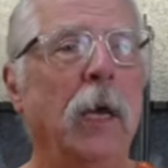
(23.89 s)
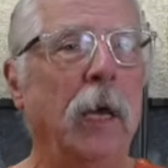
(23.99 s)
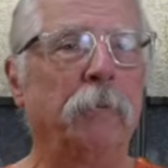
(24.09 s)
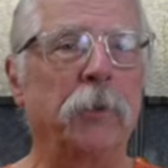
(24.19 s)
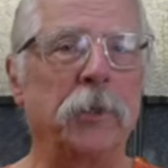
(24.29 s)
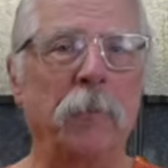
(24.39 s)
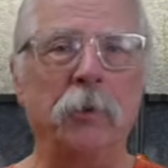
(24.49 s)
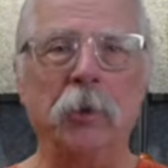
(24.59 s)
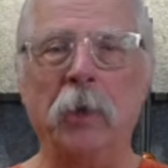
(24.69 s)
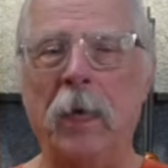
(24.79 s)
If there's
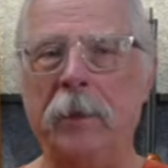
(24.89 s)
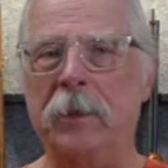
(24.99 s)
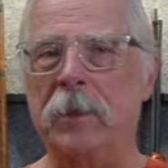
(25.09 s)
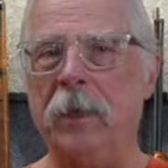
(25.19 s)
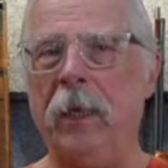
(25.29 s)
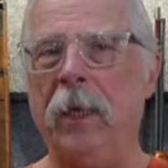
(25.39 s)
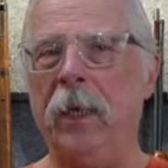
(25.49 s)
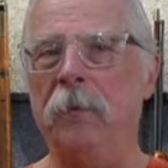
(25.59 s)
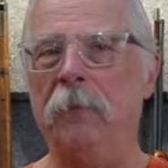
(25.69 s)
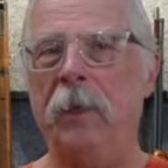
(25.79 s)
something you'd like to see
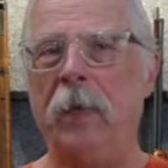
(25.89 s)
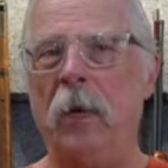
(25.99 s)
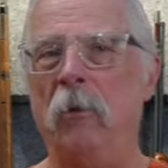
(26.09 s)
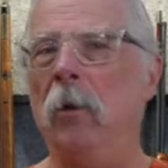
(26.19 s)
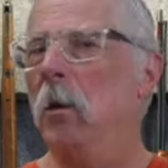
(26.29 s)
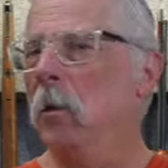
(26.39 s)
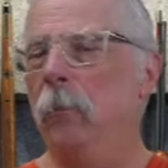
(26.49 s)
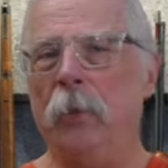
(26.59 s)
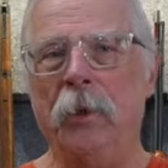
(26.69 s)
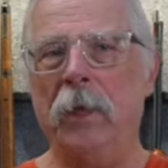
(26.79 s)
in a video,
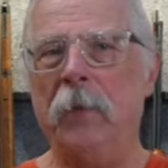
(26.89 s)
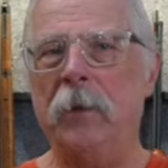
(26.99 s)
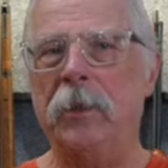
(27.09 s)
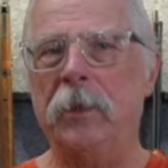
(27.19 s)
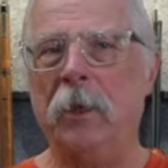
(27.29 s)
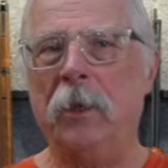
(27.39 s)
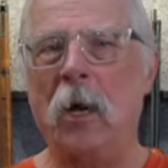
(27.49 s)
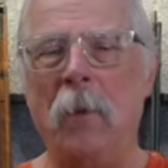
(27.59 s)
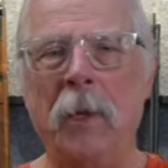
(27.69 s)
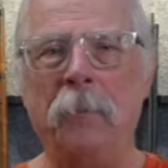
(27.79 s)
put it in this
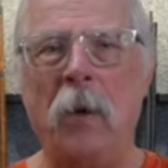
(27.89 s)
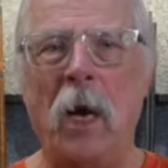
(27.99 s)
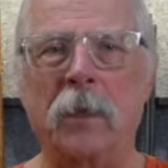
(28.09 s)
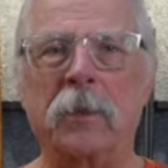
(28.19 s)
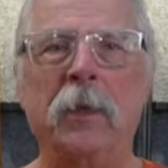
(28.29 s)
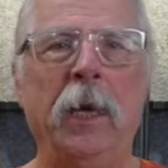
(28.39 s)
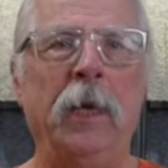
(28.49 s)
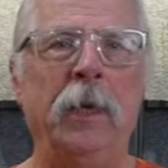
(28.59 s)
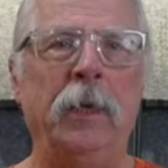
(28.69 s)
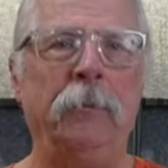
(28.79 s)
comment box,
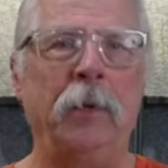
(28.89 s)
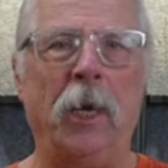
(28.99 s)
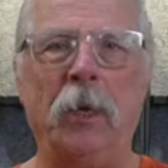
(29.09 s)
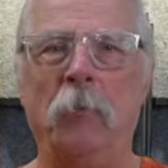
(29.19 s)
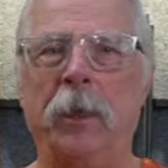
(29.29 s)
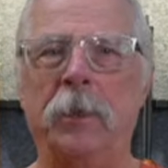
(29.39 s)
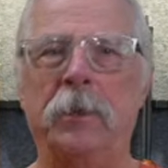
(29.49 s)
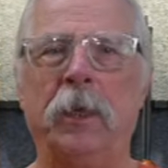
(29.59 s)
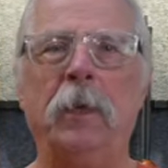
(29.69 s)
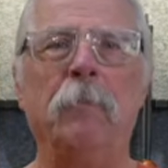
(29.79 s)
and if you like what you
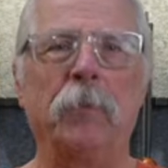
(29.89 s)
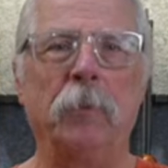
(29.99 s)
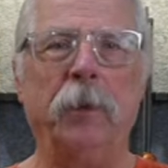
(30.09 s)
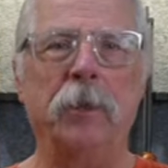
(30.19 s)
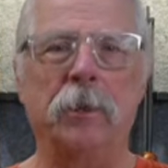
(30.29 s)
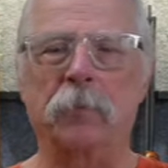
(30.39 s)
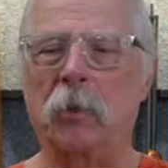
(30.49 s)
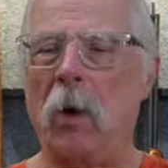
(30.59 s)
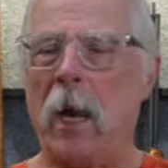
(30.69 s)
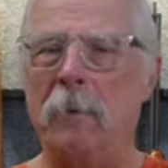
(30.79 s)
see, please
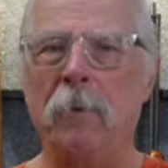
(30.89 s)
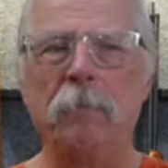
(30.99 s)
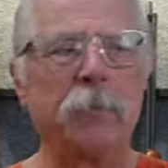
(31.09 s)
subscribe.